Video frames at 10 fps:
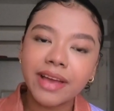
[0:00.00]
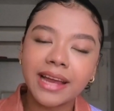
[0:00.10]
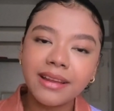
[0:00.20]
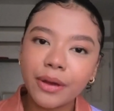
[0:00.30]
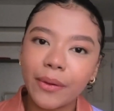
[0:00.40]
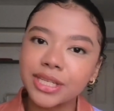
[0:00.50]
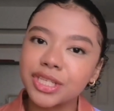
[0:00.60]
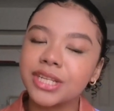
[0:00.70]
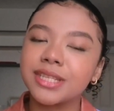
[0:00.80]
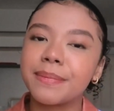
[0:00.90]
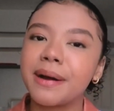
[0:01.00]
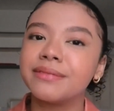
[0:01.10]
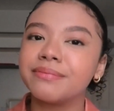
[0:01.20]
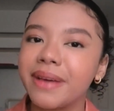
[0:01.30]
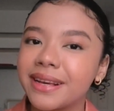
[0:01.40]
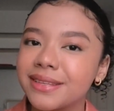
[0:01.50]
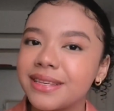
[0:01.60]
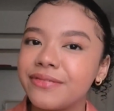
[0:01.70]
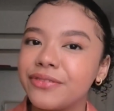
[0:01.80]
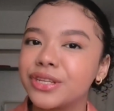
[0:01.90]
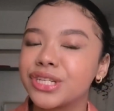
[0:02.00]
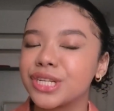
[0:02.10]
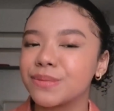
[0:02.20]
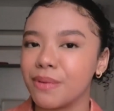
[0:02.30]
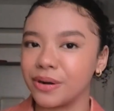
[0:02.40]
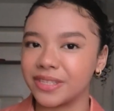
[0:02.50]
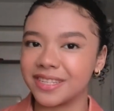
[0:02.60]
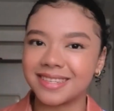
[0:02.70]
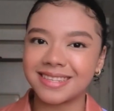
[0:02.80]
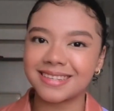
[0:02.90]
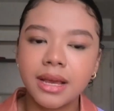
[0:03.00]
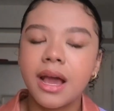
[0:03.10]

any questions about MEXC futures bonus.